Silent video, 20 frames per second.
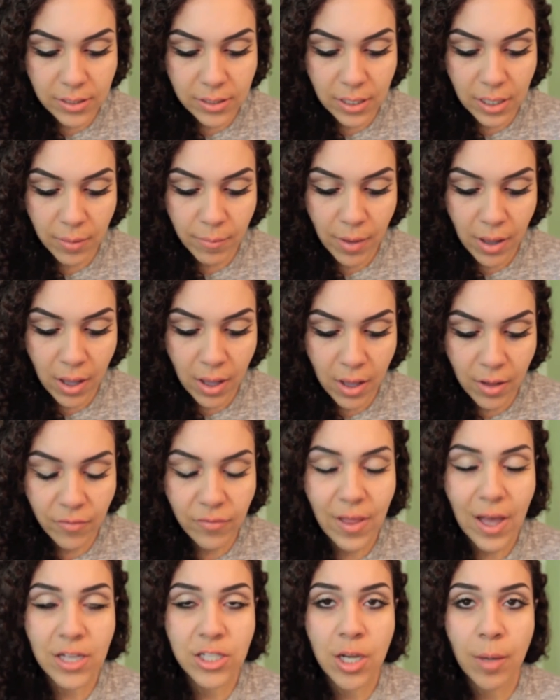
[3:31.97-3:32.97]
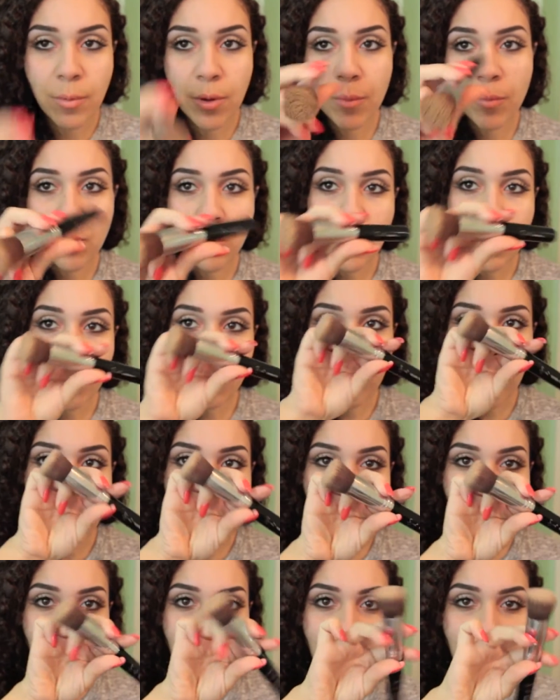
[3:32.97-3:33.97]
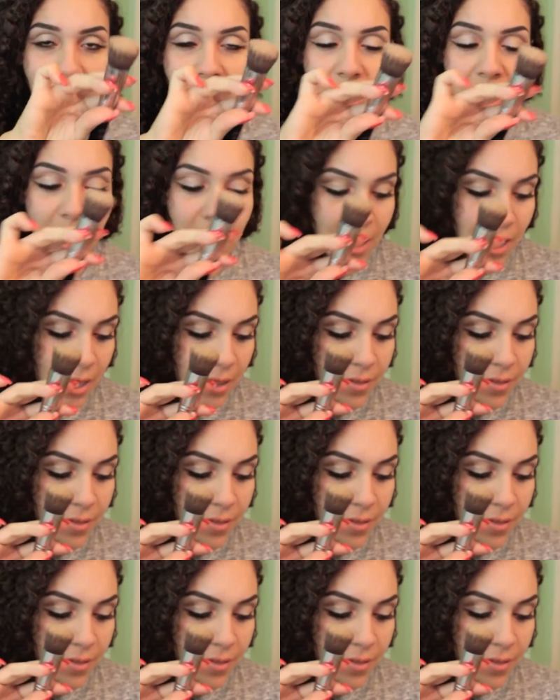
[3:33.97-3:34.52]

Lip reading: Sigma Flat Top Kabuki, the F80.